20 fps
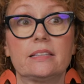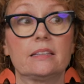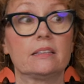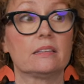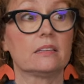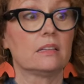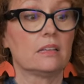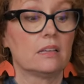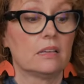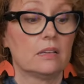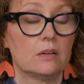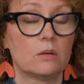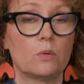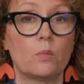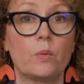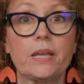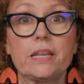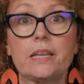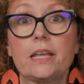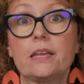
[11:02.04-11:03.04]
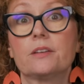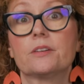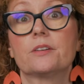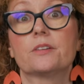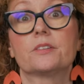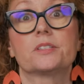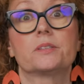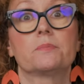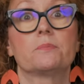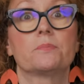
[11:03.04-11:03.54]
and weed
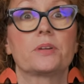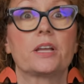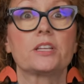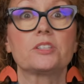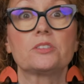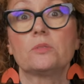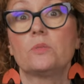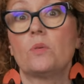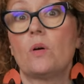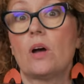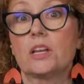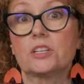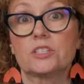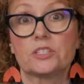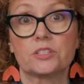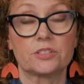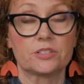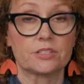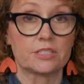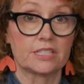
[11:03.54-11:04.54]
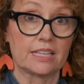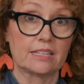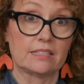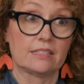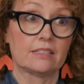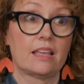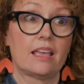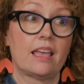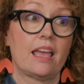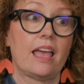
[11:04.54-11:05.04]
eaters and pressure washers
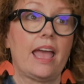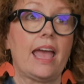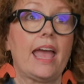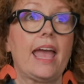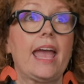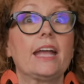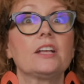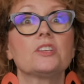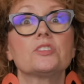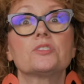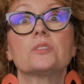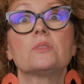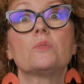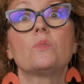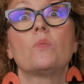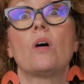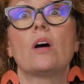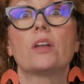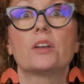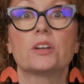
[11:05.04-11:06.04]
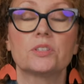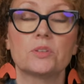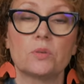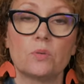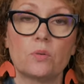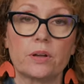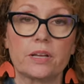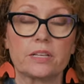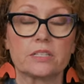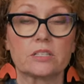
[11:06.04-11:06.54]
and extra water
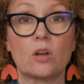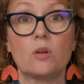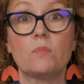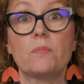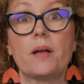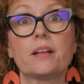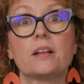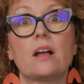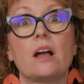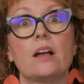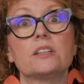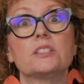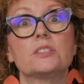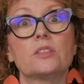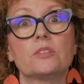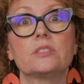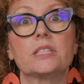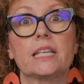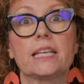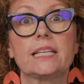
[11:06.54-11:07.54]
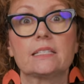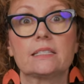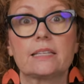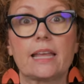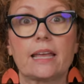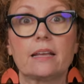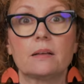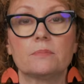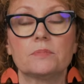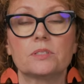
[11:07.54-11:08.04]
toys. Oh my gosh, those things
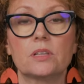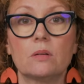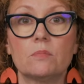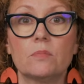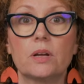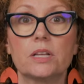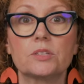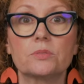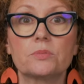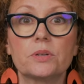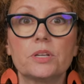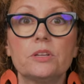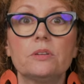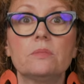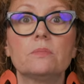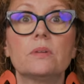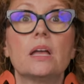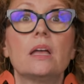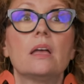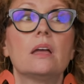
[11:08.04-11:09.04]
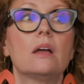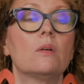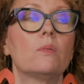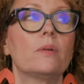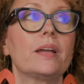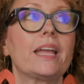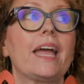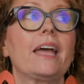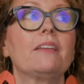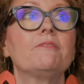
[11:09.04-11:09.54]
take up so much room.
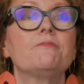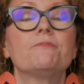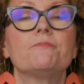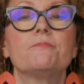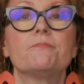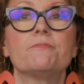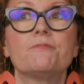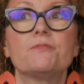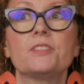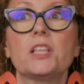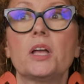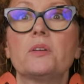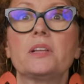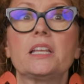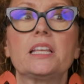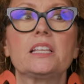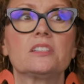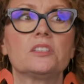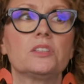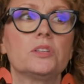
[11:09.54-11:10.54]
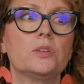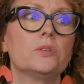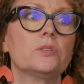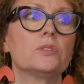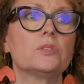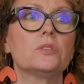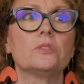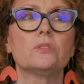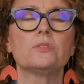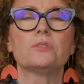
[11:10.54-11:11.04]
We had floaties,
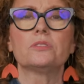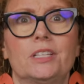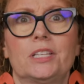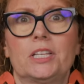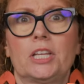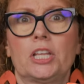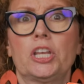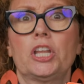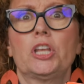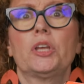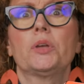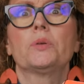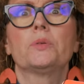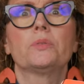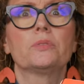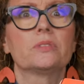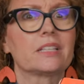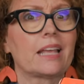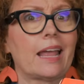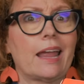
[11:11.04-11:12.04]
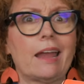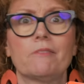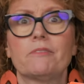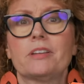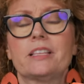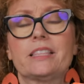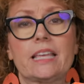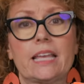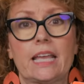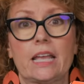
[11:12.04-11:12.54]
noodles, canoes,
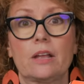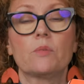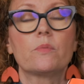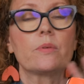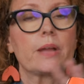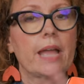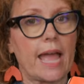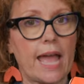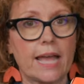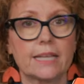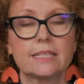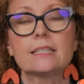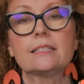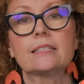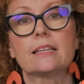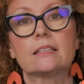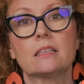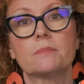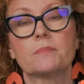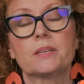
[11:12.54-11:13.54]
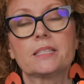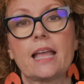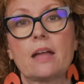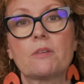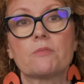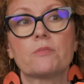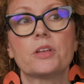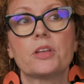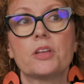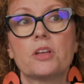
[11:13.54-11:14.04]
everything. We had to stick them in
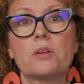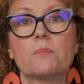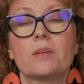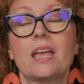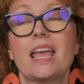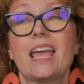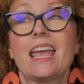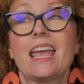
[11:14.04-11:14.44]
that room.